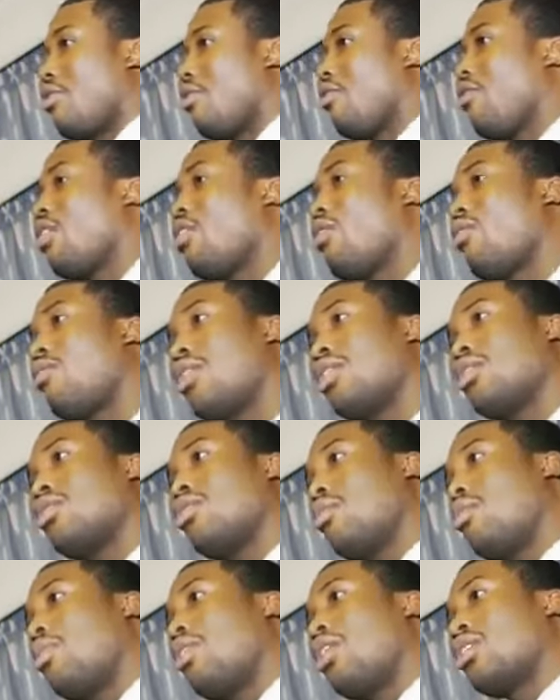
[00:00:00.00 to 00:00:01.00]
If you don't want
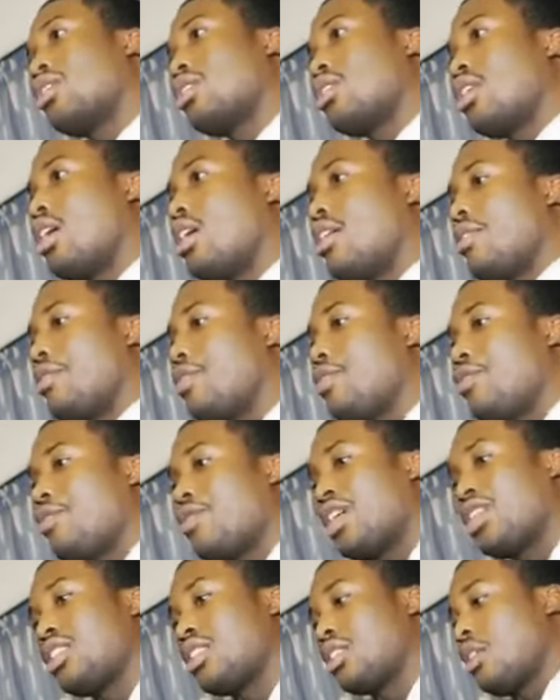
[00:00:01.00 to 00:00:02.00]
no parts of that, if you
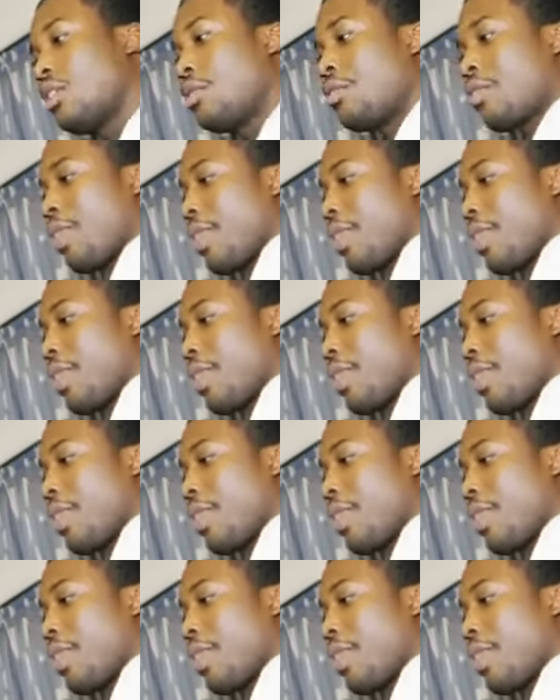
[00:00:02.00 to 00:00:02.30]
rich,